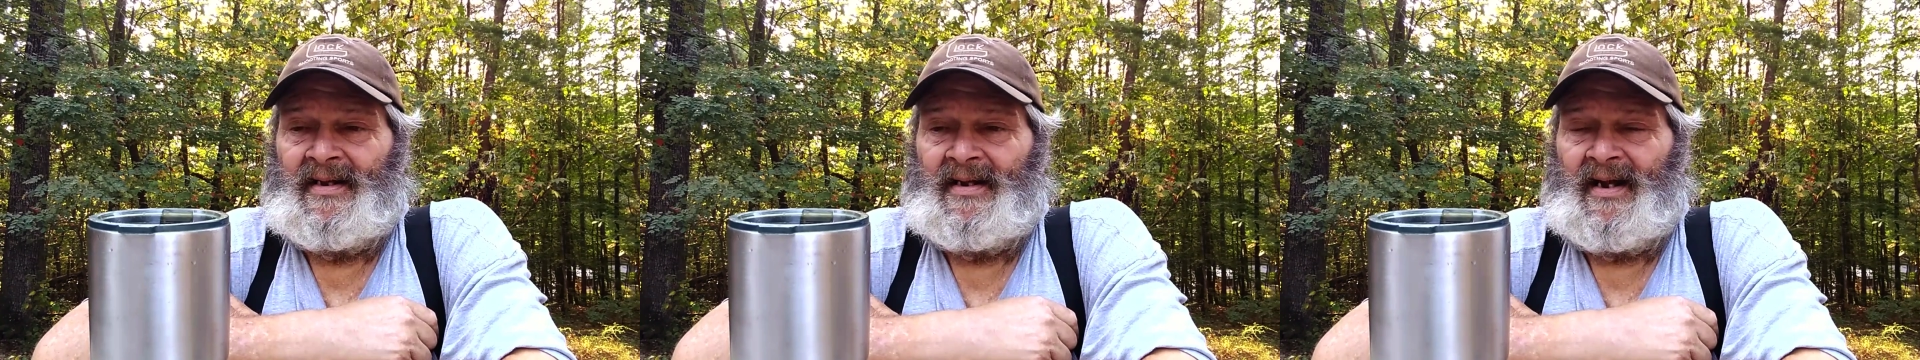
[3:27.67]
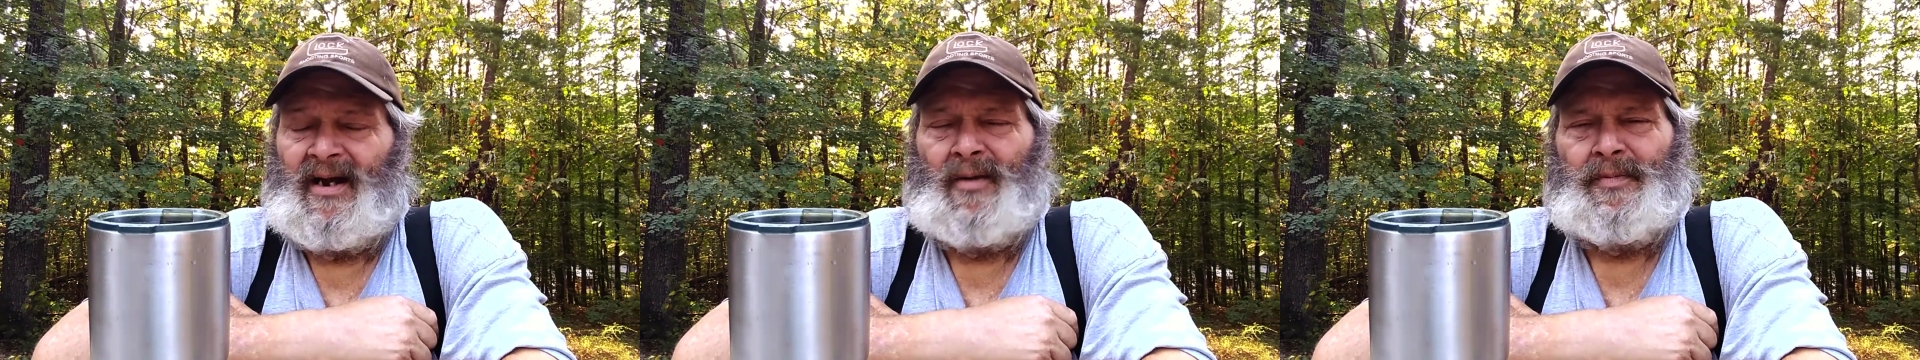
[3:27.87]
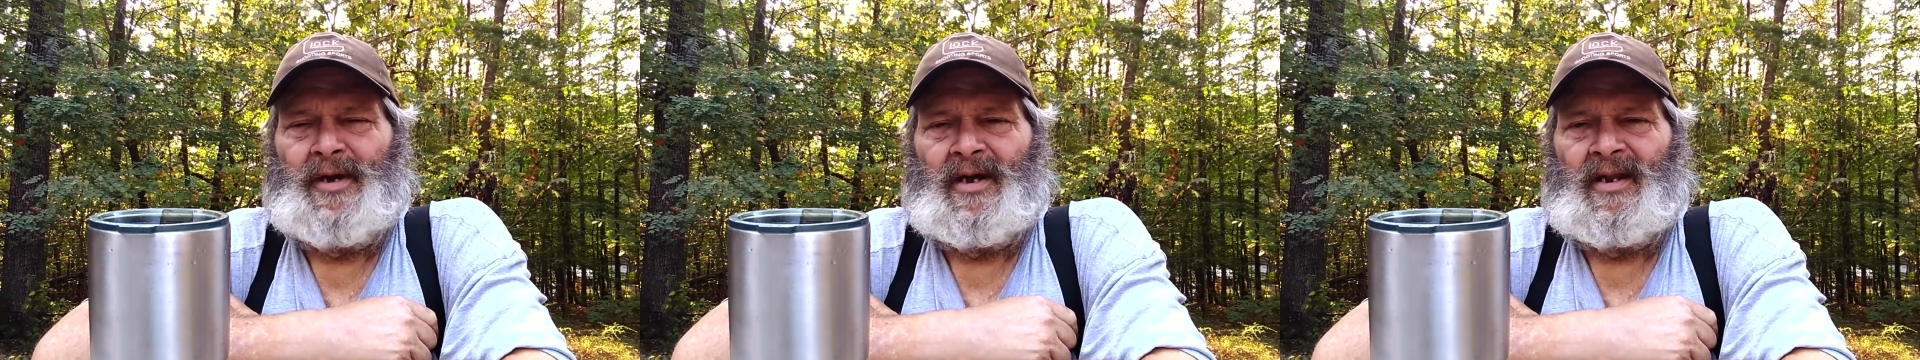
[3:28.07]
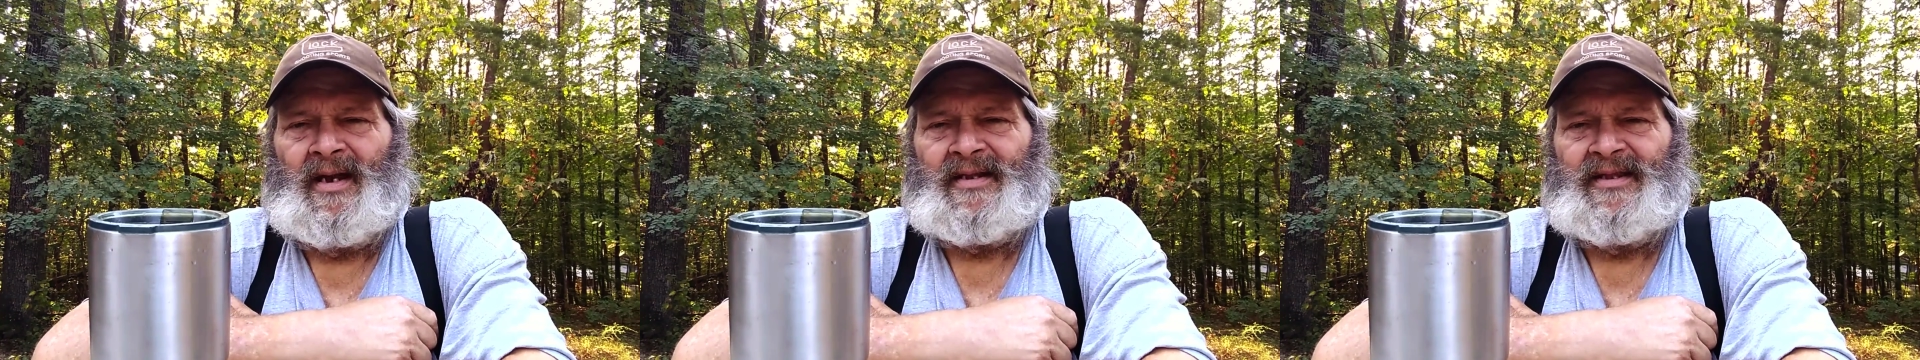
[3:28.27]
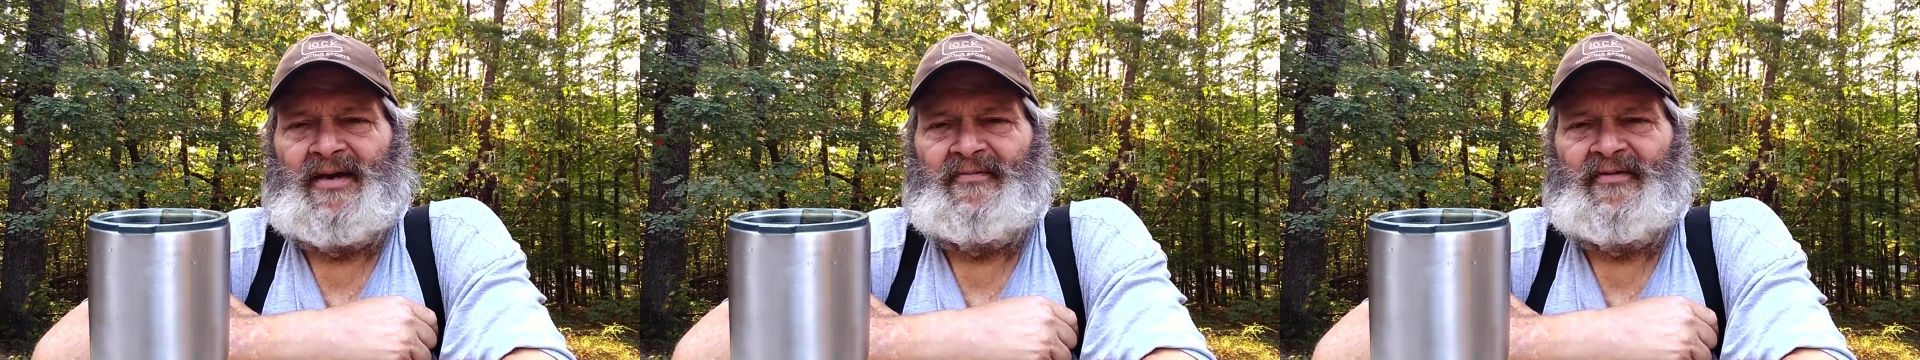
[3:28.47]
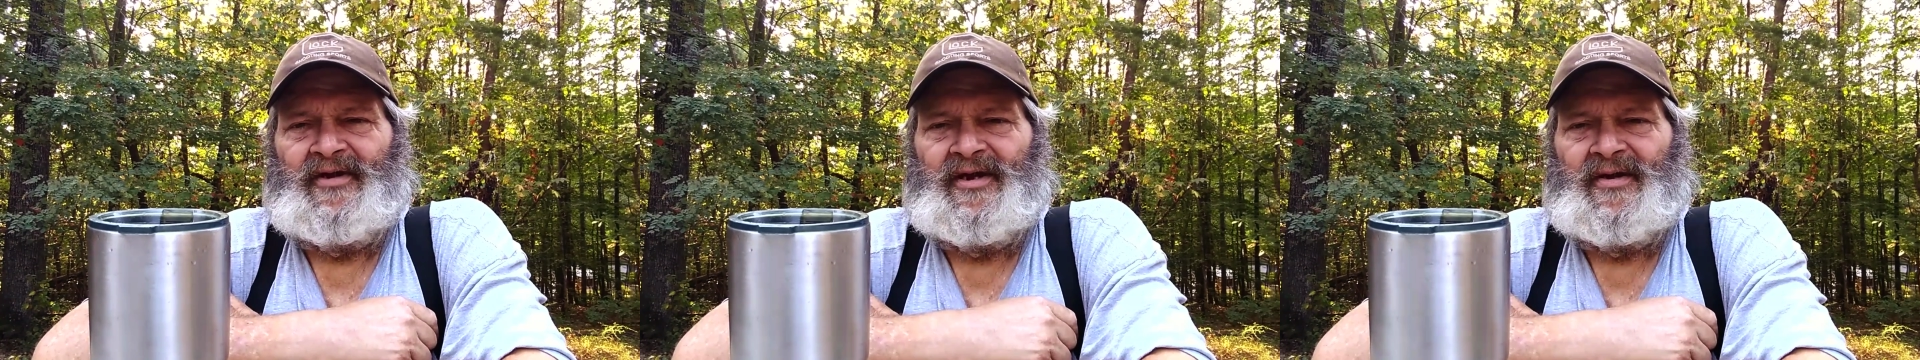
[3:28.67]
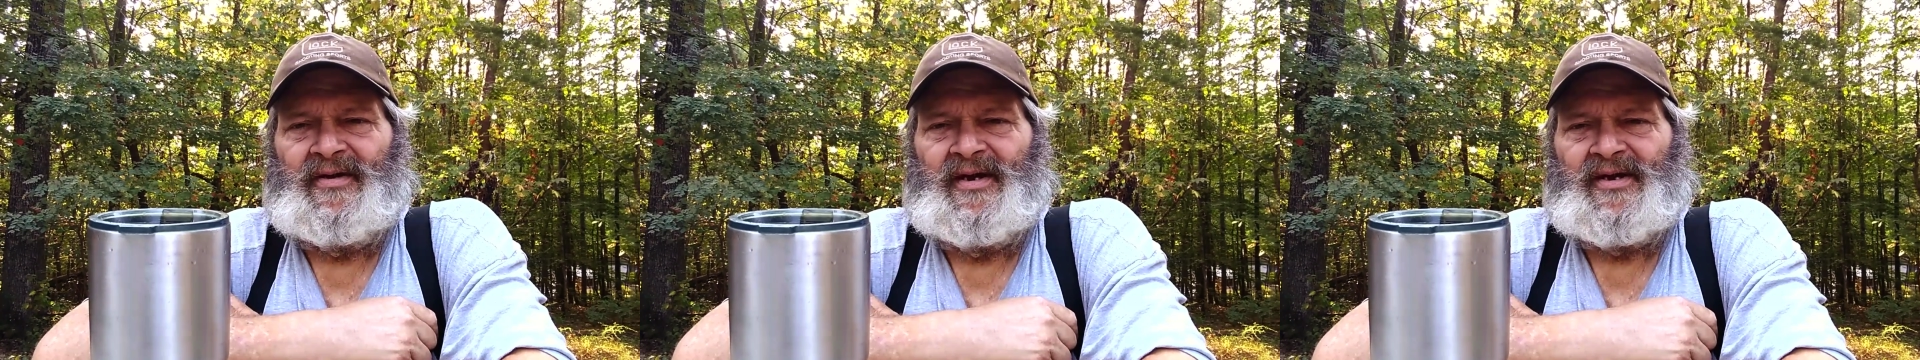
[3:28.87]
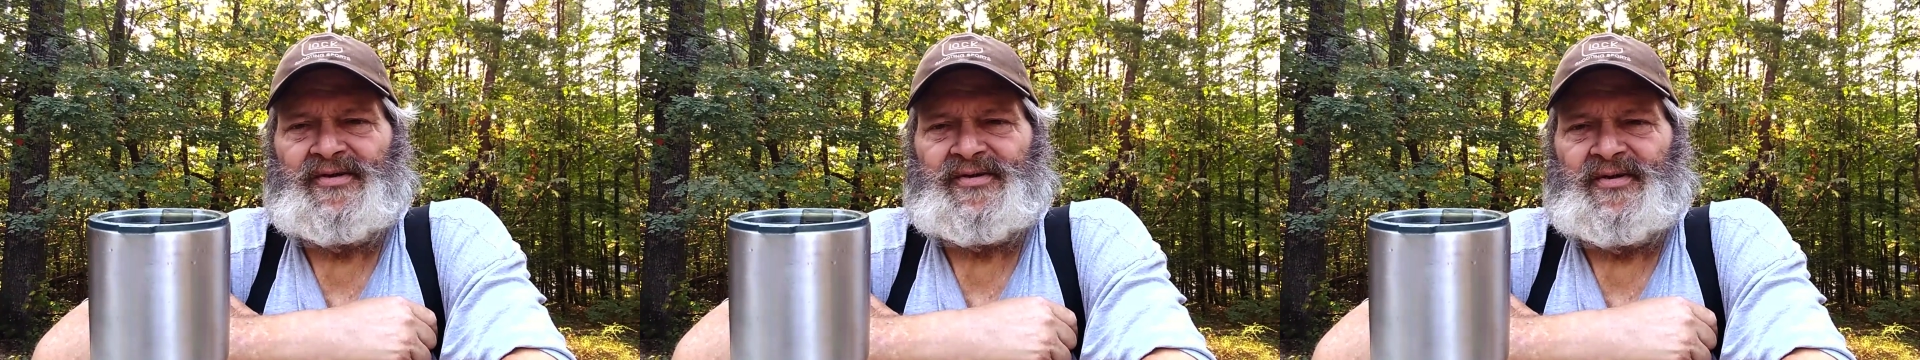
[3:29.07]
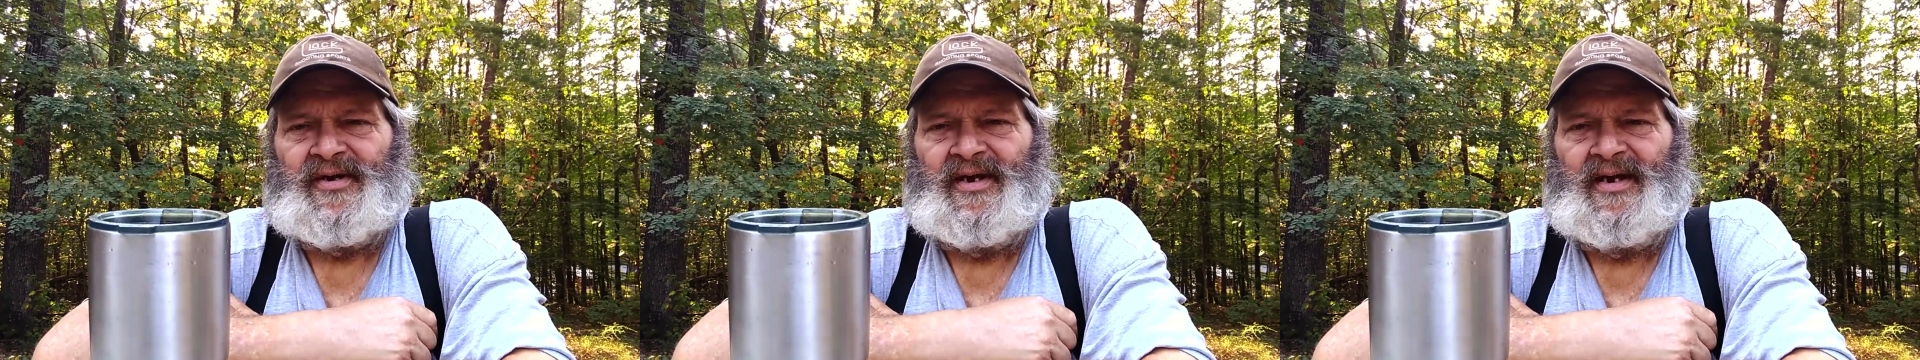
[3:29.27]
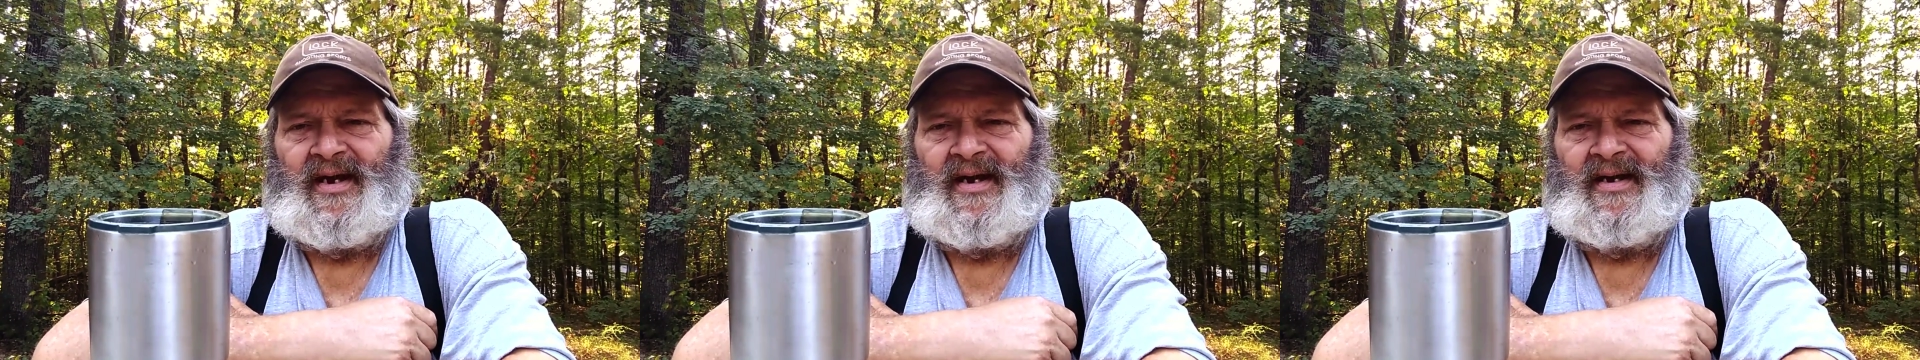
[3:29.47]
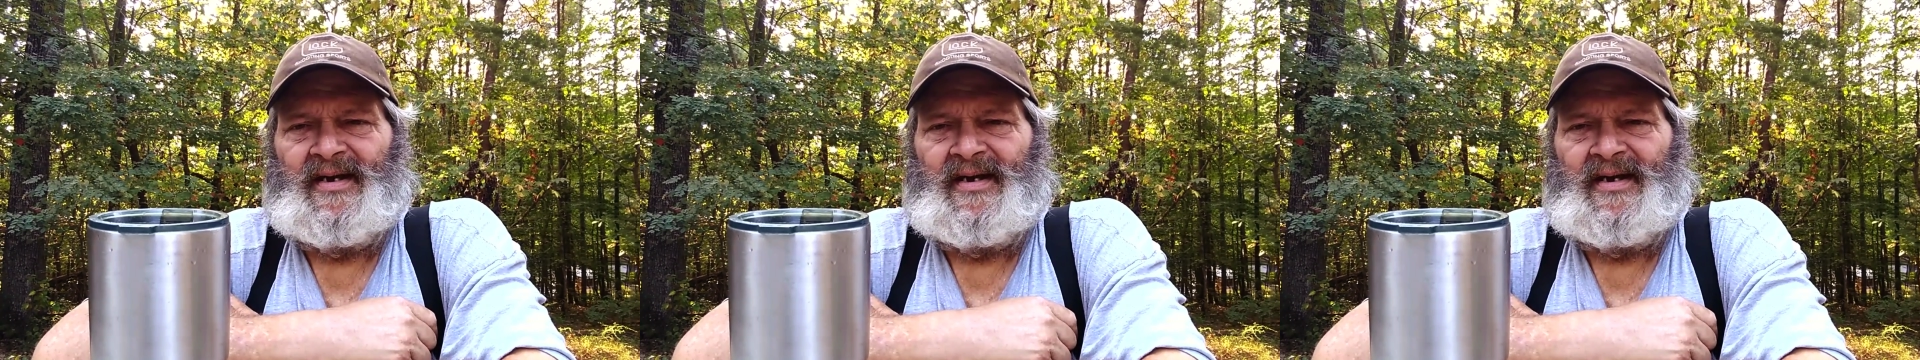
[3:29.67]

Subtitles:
I hope y'all liked that video yesterday.